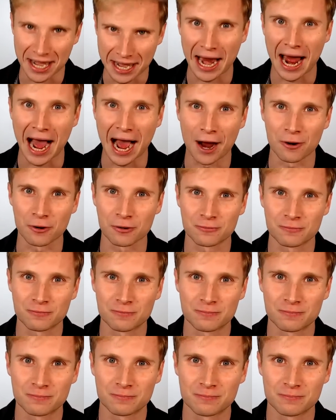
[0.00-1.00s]
now.
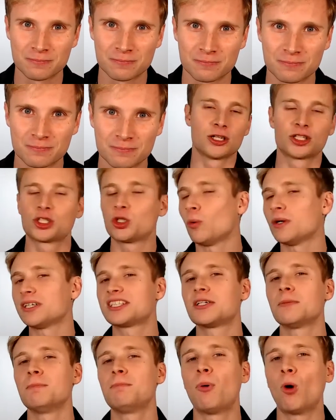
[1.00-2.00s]
So
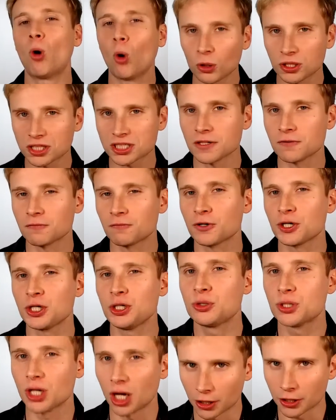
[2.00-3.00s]
it's important for
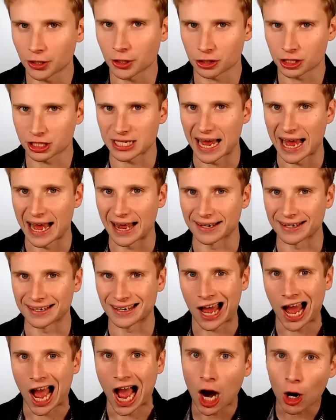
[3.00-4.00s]
you to understand
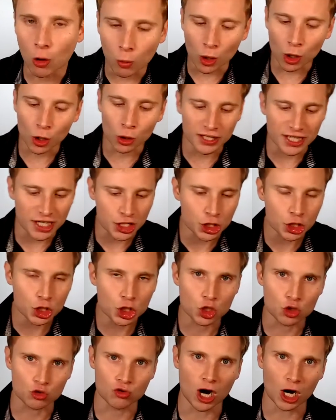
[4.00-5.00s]
how we're going to
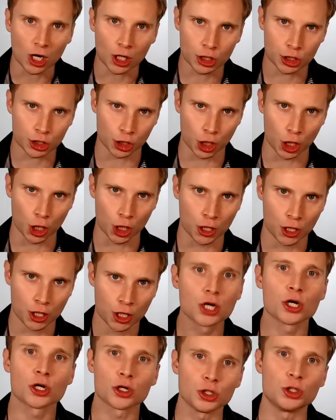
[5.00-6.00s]
structure
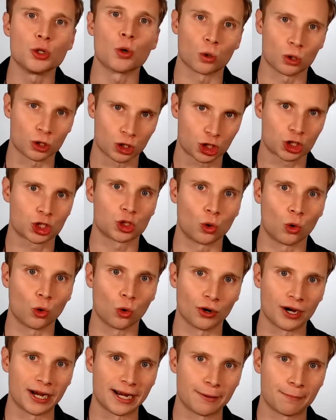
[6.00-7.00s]
your
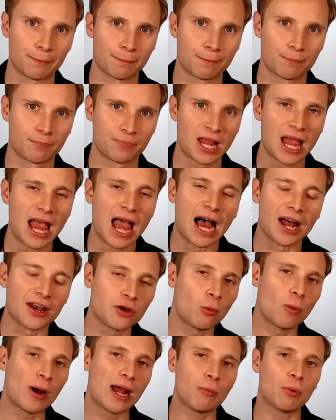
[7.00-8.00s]
story. And
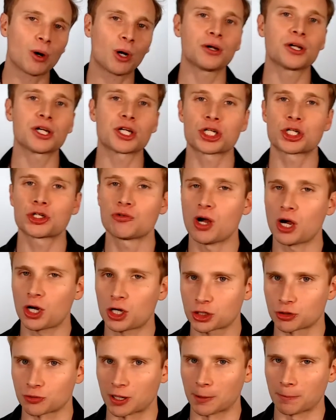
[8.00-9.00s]
the way we're going to
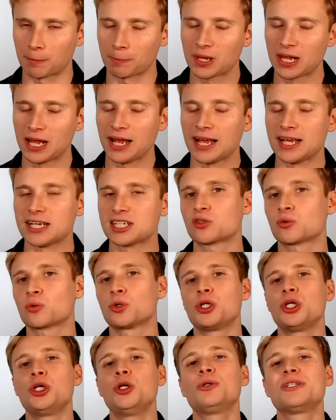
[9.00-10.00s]
structure it is
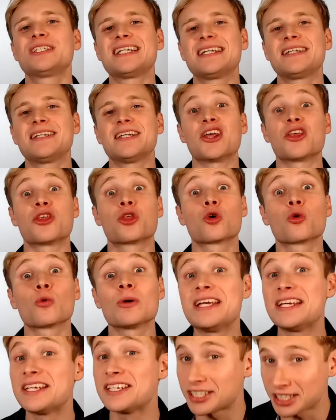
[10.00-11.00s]
through using the
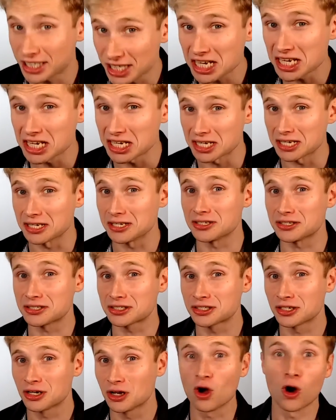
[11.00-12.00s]
3
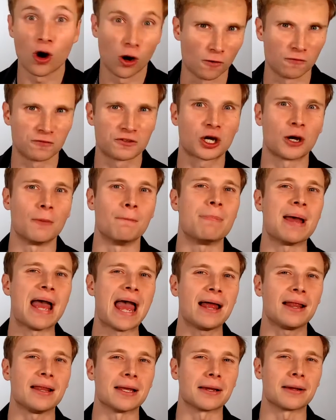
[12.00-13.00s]
C's of
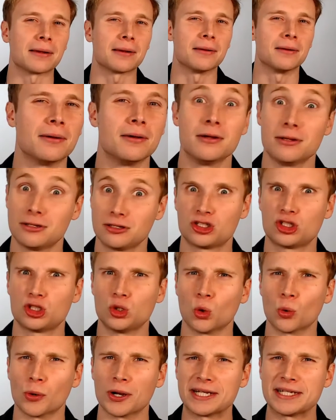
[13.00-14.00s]
compelling
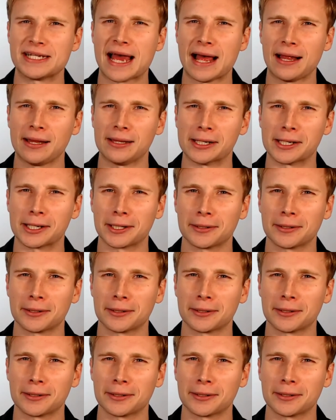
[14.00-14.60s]
storytelling.